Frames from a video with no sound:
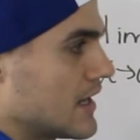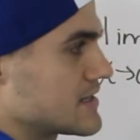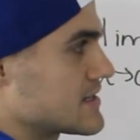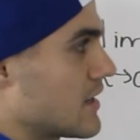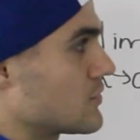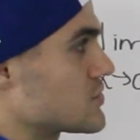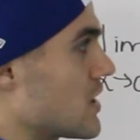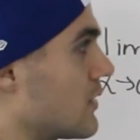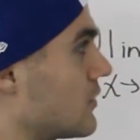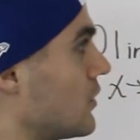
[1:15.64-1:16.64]
etc.,
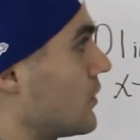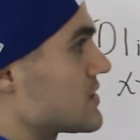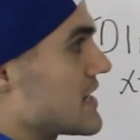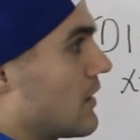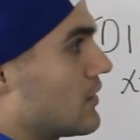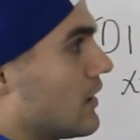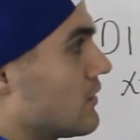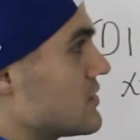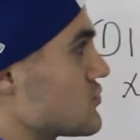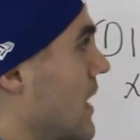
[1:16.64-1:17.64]
etc. Notice how none
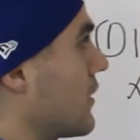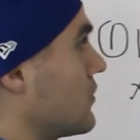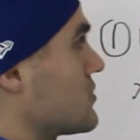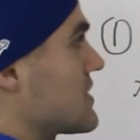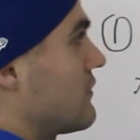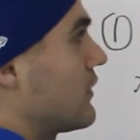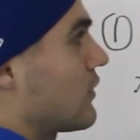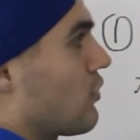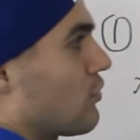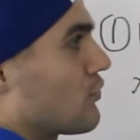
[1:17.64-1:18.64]
of these radicals have like
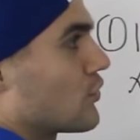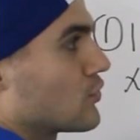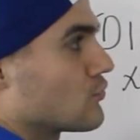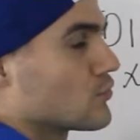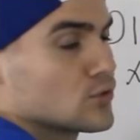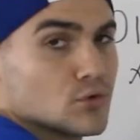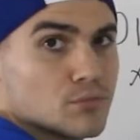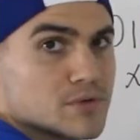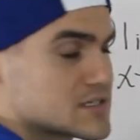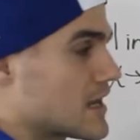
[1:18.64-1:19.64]
a third
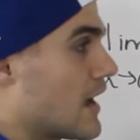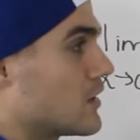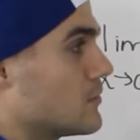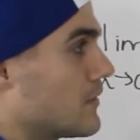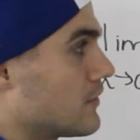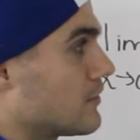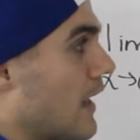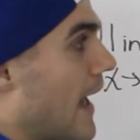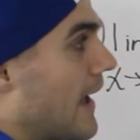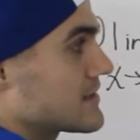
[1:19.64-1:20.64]
root beside them and
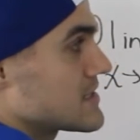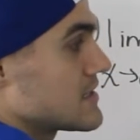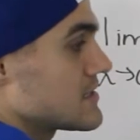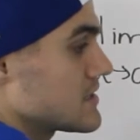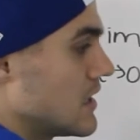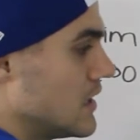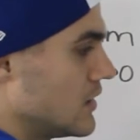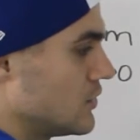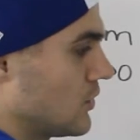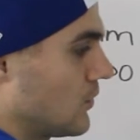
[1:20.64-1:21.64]
the x's
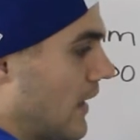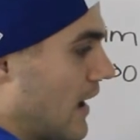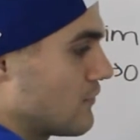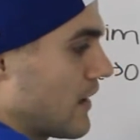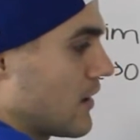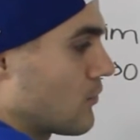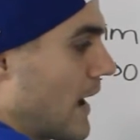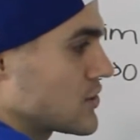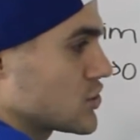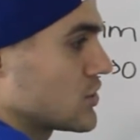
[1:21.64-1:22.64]
don't have a
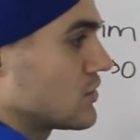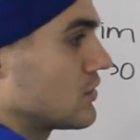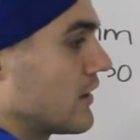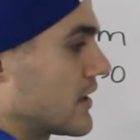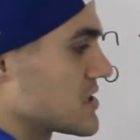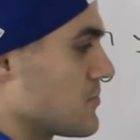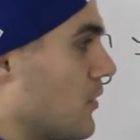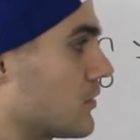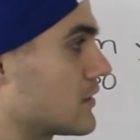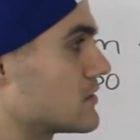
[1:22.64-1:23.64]
rational
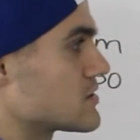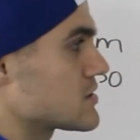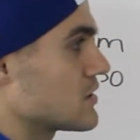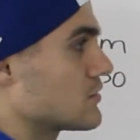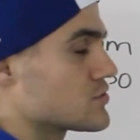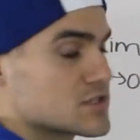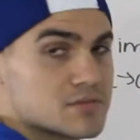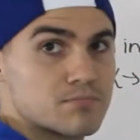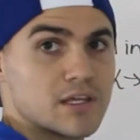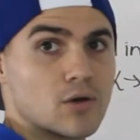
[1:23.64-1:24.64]
exponent. So
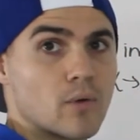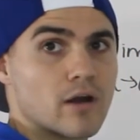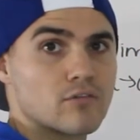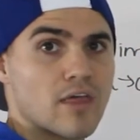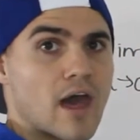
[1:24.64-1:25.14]
just be aware of